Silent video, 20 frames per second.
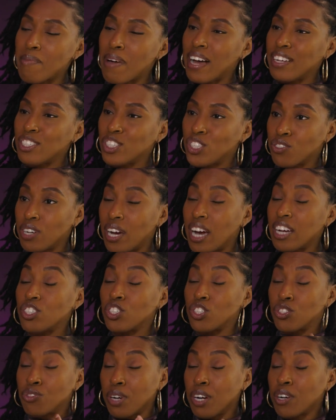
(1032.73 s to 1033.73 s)
I
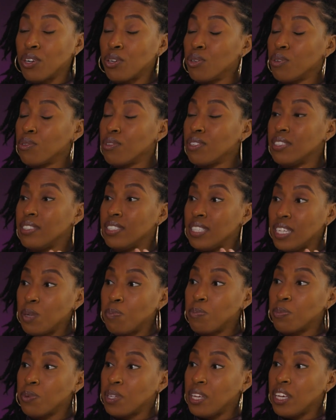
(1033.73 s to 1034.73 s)
struggled
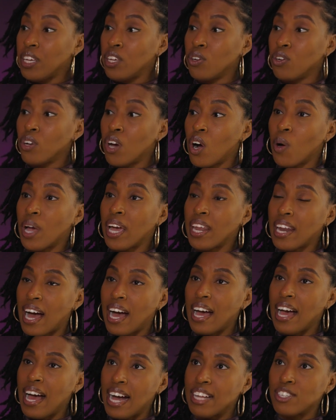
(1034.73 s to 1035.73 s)
deeply, and I
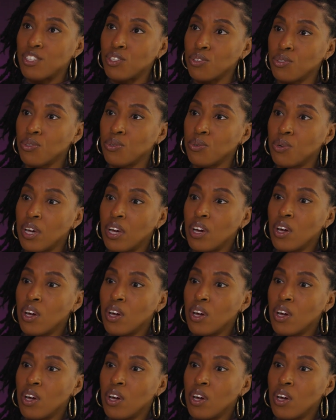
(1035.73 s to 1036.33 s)
had to